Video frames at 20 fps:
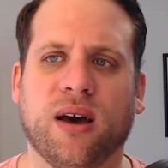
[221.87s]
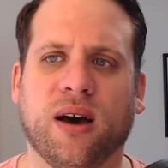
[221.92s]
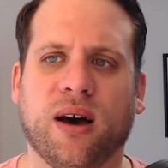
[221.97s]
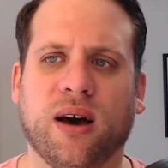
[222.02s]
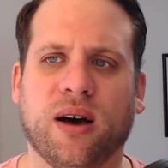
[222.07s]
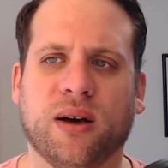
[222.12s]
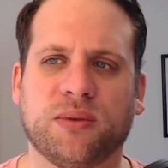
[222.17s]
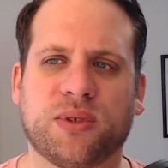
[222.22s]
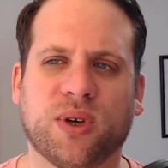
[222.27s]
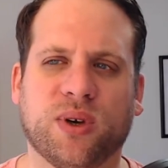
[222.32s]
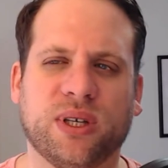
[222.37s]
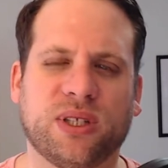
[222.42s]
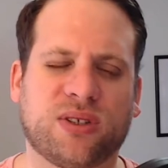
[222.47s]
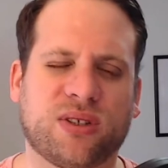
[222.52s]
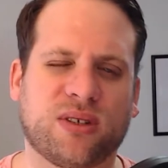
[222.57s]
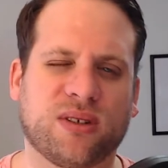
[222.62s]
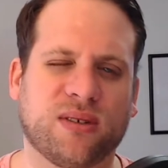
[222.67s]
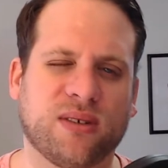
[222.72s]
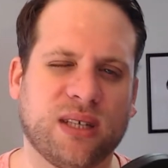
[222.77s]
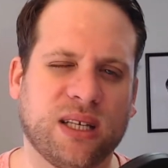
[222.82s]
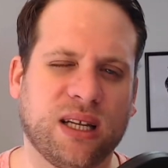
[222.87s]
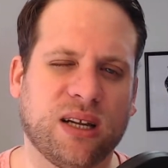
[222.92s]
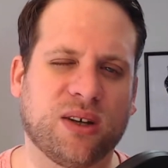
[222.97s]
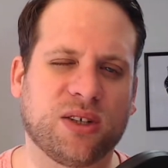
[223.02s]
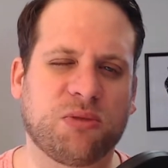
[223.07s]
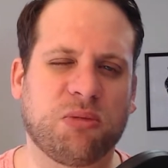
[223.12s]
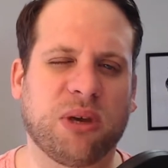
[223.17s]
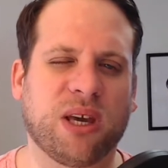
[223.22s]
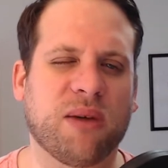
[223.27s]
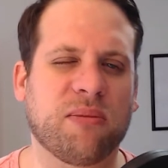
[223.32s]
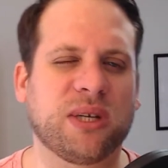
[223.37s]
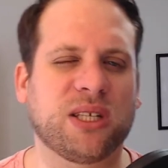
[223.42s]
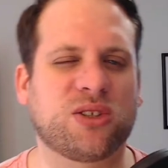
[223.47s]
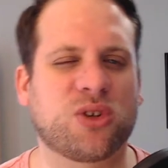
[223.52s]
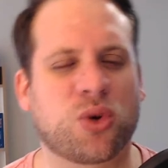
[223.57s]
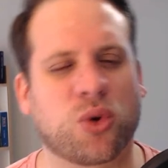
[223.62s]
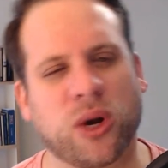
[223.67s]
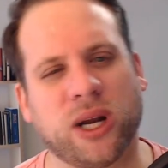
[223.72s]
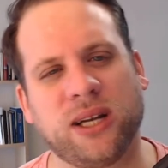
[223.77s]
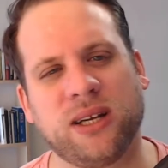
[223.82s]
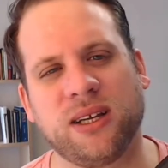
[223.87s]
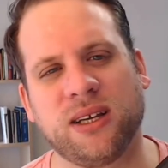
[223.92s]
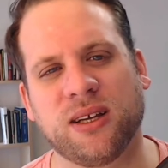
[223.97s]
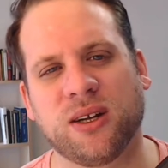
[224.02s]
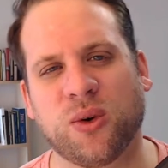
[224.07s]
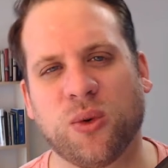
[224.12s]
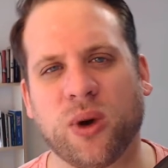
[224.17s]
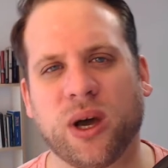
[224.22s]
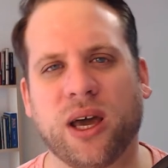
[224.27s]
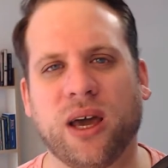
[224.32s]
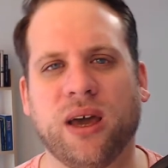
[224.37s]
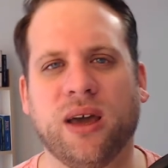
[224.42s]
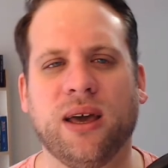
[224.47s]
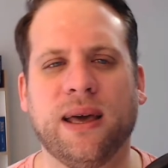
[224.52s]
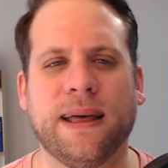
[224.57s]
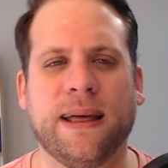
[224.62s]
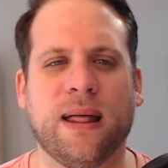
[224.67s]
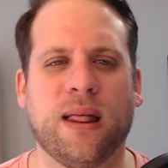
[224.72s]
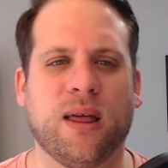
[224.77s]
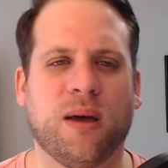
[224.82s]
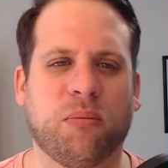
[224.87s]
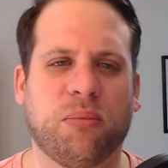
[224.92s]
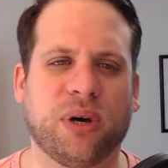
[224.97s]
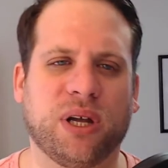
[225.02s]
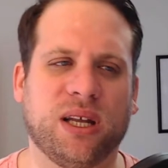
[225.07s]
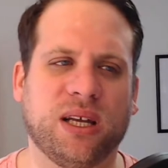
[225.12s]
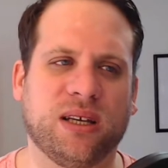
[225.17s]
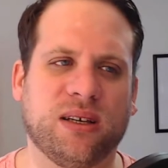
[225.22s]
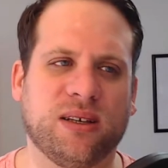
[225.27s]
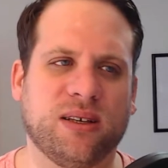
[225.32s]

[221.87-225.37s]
So it's, it's becoming trendy in a way, but